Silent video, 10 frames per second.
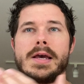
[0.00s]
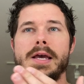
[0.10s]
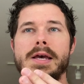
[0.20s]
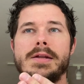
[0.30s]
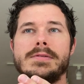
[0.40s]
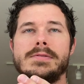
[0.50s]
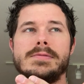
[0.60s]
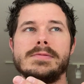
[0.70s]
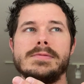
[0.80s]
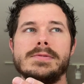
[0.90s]
And,
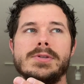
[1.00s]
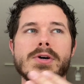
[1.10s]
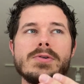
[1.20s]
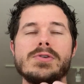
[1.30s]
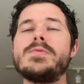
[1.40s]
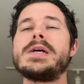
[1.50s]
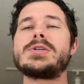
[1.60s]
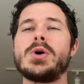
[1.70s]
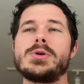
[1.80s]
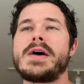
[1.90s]
you know, you've been
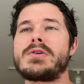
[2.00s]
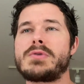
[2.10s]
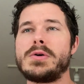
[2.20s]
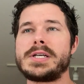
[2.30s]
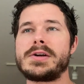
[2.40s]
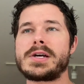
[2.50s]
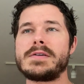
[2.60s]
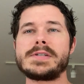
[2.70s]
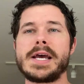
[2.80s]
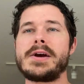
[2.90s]
told you have a rotator
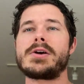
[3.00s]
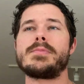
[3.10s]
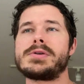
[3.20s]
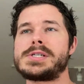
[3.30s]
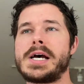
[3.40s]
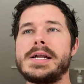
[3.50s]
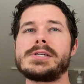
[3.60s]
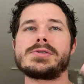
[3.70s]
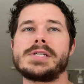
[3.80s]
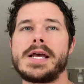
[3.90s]
cuff tear or
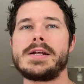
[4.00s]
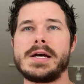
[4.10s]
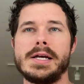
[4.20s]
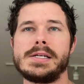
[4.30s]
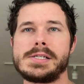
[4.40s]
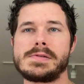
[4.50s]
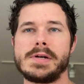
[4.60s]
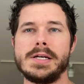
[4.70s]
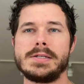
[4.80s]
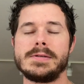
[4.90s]
bursitis or tendonitis,
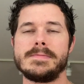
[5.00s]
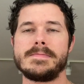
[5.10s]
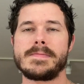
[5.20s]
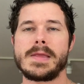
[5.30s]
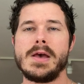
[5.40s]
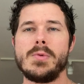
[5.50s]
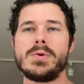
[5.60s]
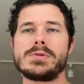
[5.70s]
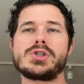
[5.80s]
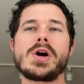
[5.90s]
right?
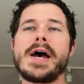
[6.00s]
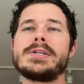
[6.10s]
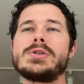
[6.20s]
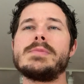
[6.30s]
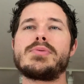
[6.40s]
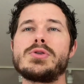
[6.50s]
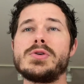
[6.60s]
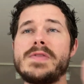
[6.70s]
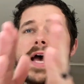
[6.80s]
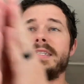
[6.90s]
Well, trying to
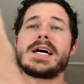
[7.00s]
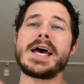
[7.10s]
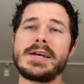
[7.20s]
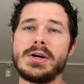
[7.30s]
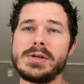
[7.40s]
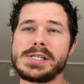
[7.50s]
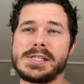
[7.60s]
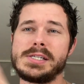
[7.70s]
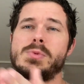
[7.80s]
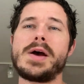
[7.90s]
improve that diagnosis,
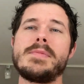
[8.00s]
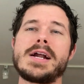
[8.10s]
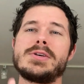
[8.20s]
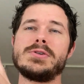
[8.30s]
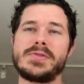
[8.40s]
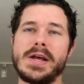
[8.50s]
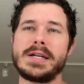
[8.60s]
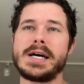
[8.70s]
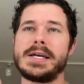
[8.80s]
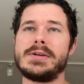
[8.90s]
this is why I'm not a huge fan of
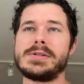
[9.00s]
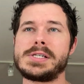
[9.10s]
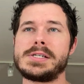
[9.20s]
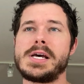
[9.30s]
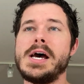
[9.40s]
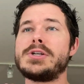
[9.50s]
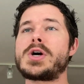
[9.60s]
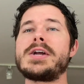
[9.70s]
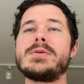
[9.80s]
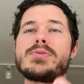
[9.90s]
diagnosis,
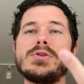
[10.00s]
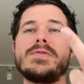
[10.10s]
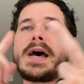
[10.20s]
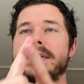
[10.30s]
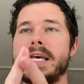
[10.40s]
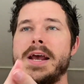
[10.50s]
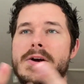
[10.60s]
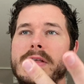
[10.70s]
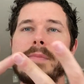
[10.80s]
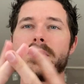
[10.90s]
trying to improve that
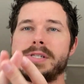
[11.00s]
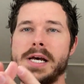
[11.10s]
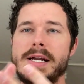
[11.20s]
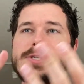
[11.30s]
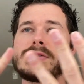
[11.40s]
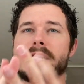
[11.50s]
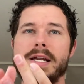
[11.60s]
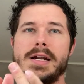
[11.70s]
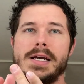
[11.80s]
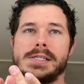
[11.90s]
tear, that bursitis, or
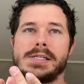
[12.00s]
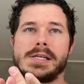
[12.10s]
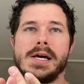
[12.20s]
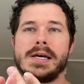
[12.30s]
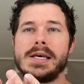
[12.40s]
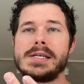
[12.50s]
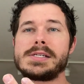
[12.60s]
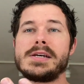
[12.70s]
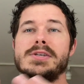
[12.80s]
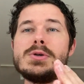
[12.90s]
tendonitis
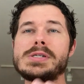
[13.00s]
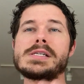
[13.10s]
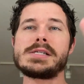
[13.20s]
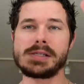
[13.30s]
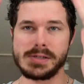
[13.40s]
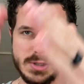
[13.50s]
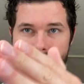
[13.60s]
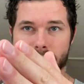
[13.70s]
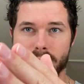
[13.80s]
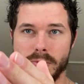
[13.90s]
is useless to
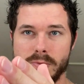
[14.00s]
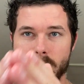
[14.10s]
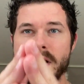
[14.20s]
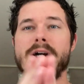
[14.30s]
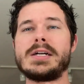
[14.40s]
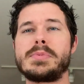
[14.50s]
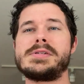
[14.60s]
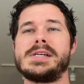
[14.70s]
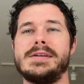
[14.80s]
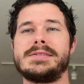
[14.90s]
you, 100%.